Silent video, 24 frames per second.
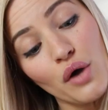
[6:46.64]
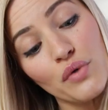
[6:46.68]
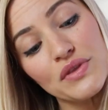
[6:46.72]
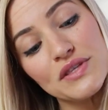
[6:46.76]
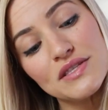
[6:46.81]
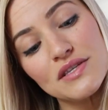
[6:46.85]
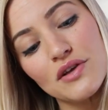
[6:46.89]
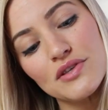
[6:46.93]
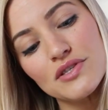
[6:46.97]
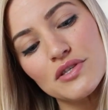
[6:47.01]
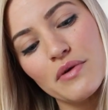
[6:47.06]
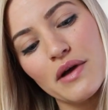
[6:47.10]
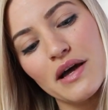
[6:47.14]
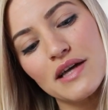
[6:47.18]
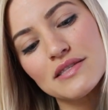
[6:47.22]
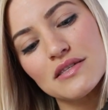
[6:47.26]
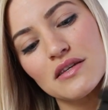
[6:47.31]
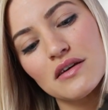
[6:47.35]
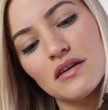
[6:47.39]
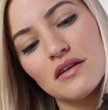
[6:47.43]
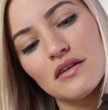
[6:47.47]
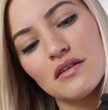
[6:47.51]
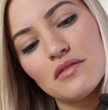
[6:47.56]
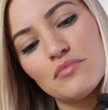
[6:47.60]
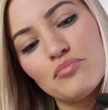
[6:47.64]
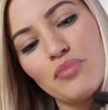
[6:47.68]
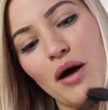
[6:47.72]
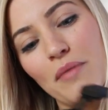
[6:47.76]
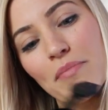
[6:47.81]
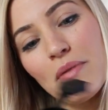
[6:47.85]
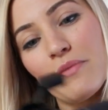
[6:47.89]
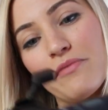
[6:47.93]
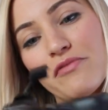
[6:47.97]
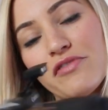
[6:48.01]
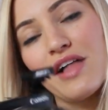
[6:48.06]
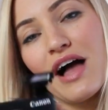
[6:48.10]
Oh, this also has a
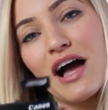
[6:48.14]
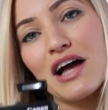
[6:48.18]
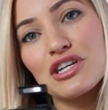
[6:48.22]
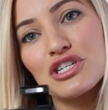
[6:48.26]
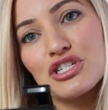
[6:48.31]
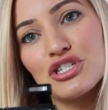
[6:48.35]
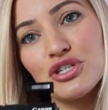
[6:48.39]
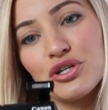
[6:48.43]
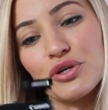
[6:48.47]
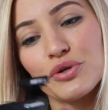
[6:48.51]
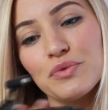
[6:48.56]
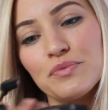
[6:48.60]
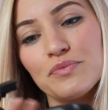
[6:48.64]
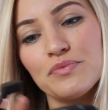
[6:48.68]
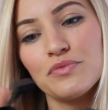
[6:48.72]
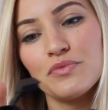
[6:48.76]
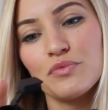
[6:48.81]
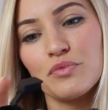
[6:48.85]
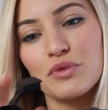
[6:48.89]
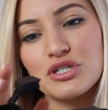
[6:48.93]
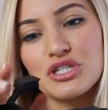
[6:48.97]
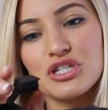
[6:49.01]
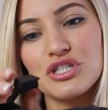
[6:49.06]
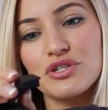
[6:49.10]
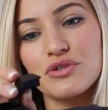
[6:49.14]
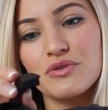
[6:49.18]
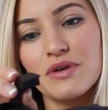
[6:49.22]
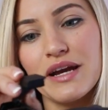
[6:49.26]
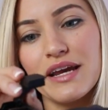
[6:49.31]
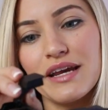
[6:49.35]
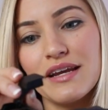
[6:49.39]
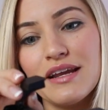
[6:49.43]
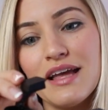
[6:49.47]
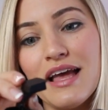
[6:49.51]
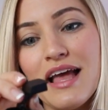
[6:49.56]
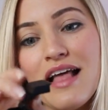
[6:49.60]
pop-up flash too, which is
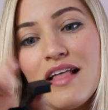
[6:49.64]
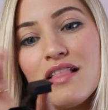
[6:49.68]
great.